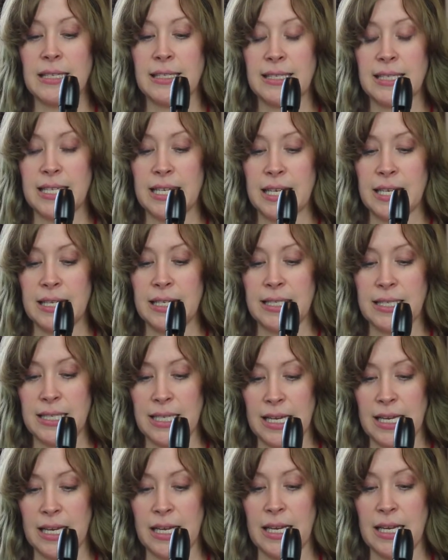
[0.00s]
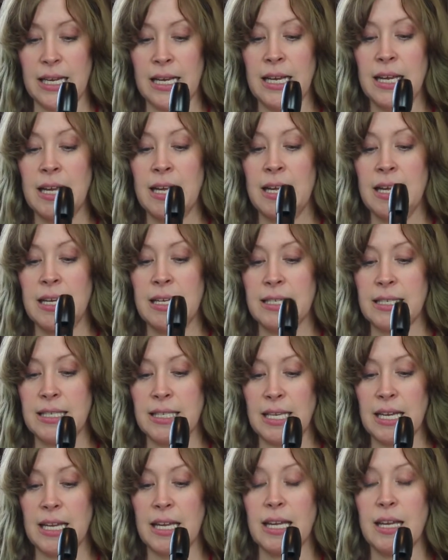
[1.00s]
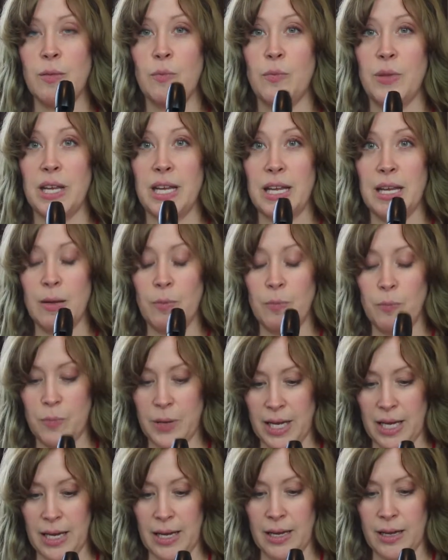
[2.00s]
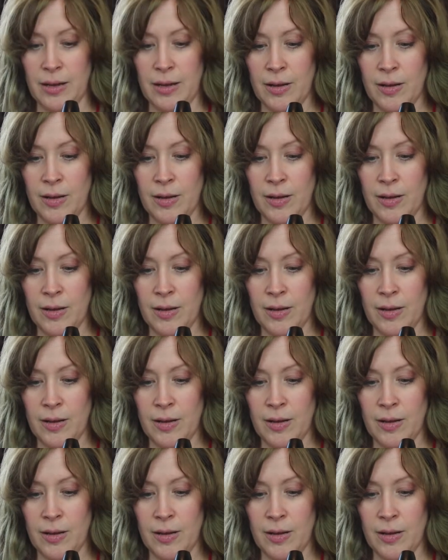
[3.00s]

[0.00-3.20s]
C, C, C, B, B.